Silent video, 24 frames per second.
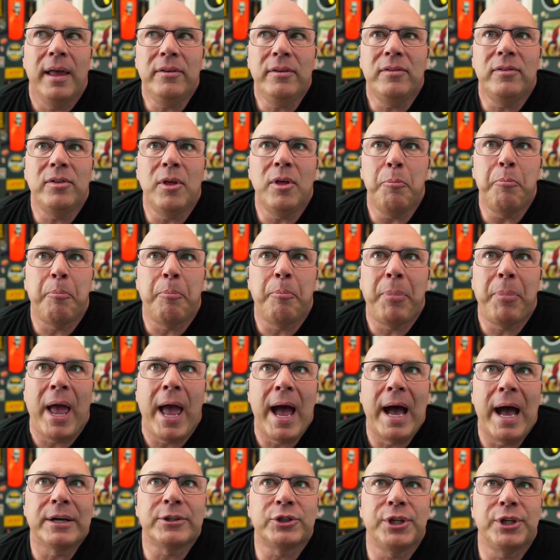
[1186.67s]
It's the
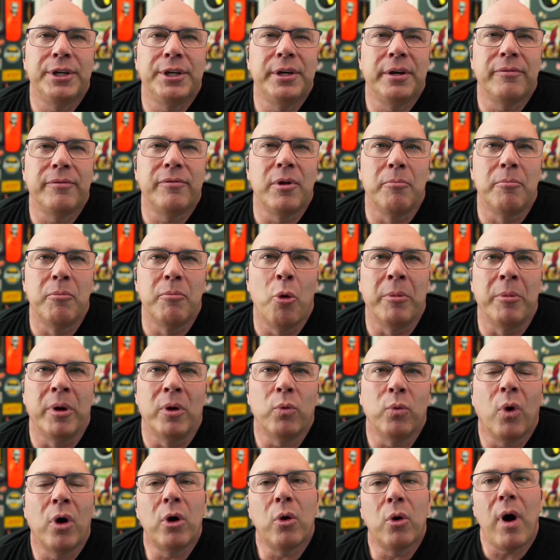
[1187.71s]
passion of the
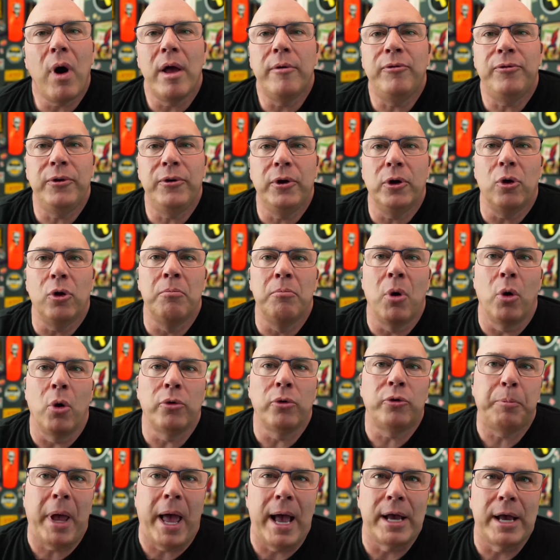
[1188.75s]
moment. What do I feel
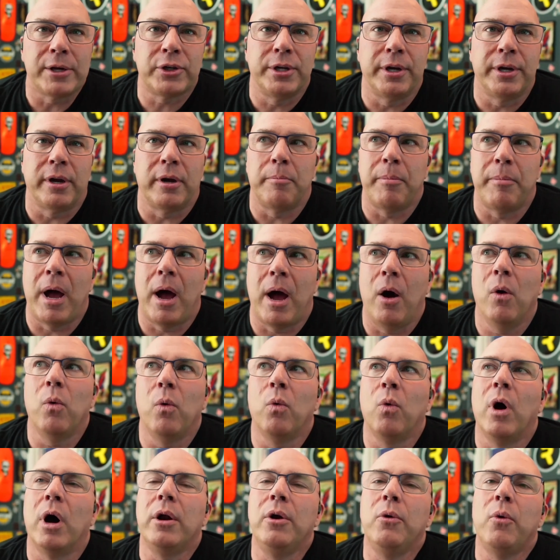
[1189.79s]
most passionate
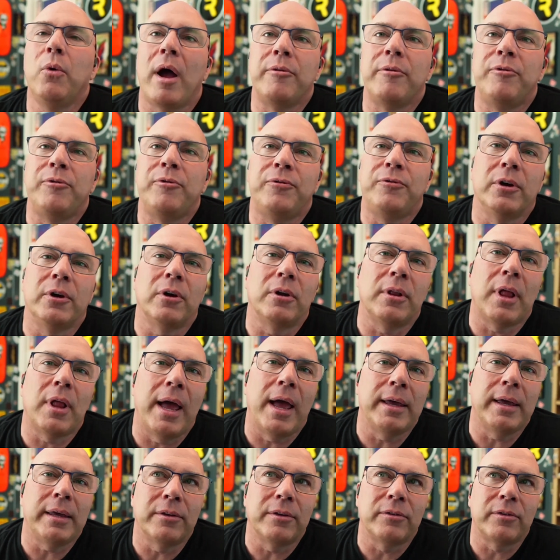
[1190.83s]
about? What do I feel
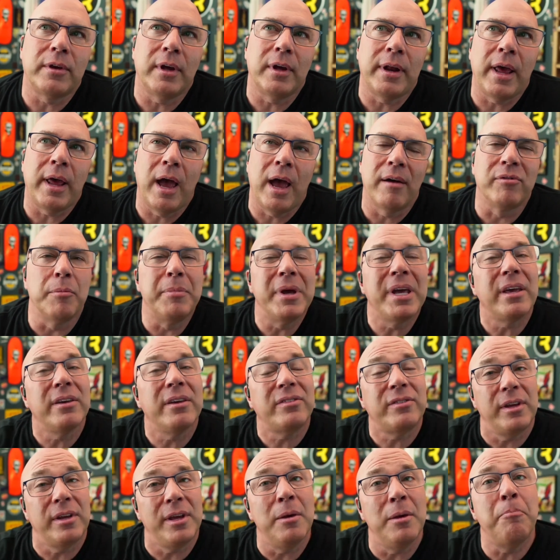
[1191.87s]
like is going to have the
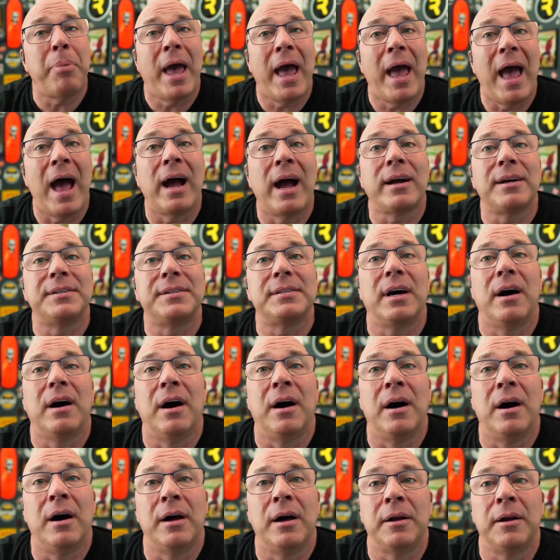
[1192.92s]
biggest impact
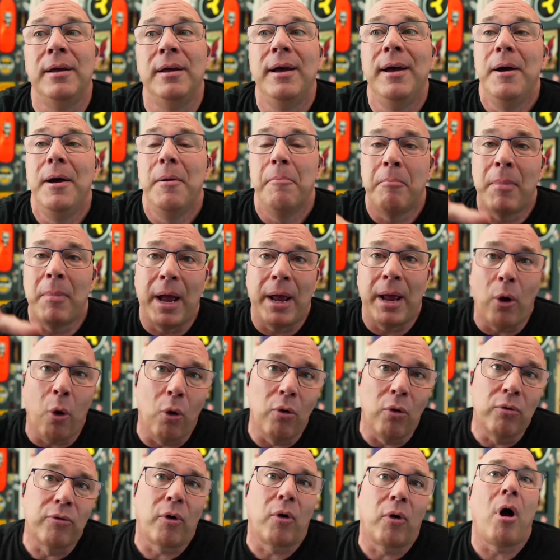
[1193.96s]
on my
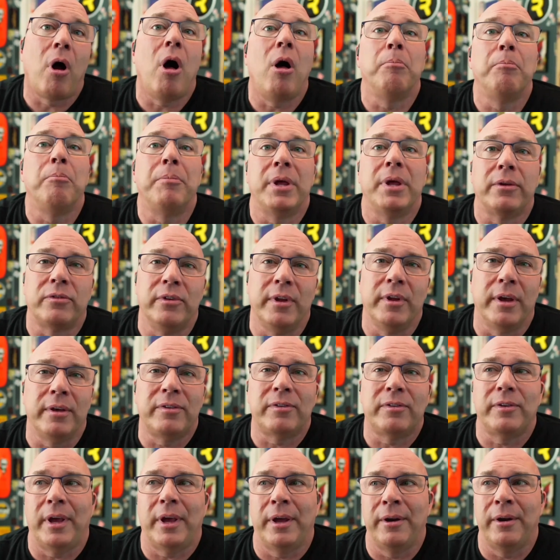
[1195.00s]
overall business?